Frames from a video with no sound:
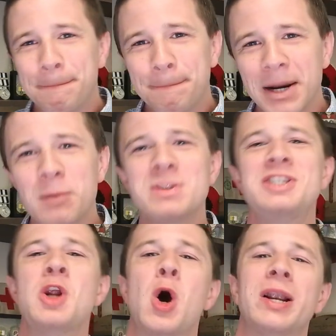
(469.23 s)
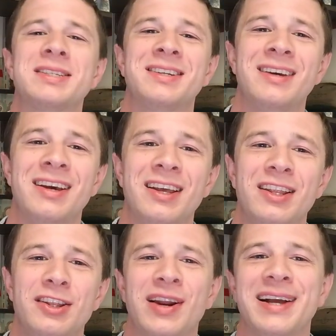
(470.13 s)
But it was not
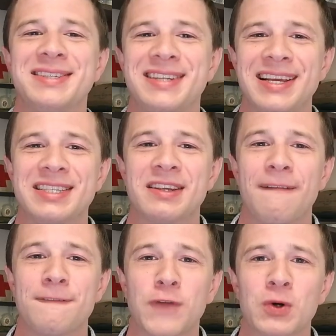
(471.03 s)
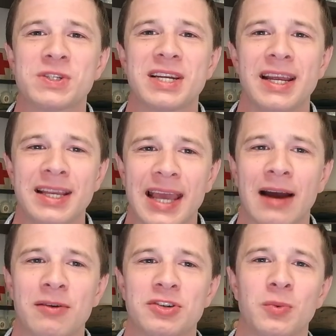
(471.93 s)
the United States' first
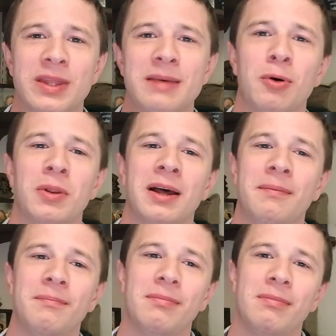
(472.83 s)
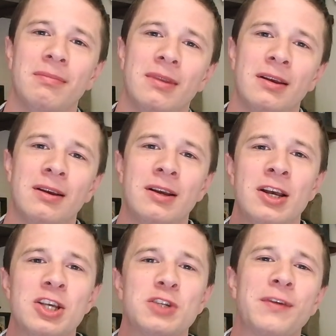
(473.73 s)
encounter with Ebola.
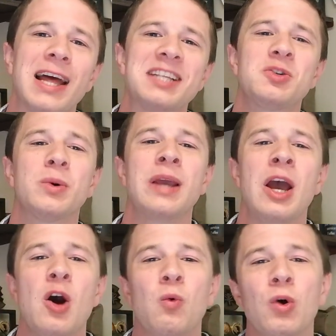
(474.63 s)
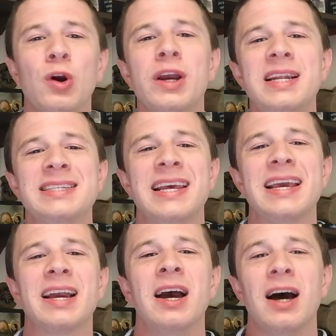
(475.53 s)
So for that story, we're going to
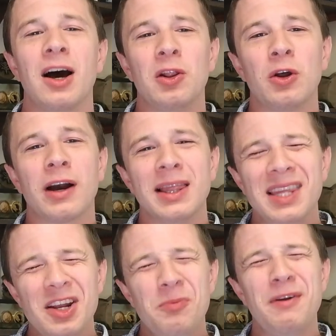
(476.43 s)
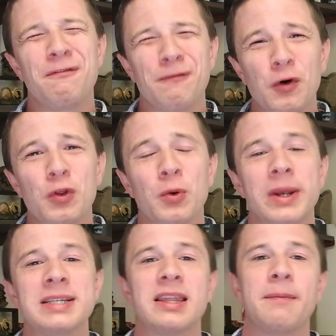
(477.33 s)
take a look a little bit further
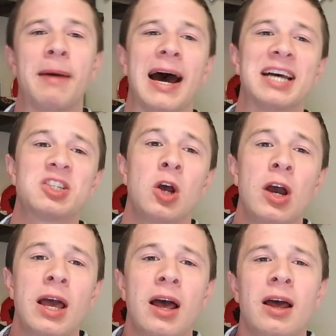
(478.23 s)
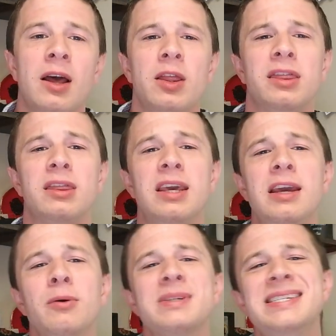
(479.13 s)
into the past. The year is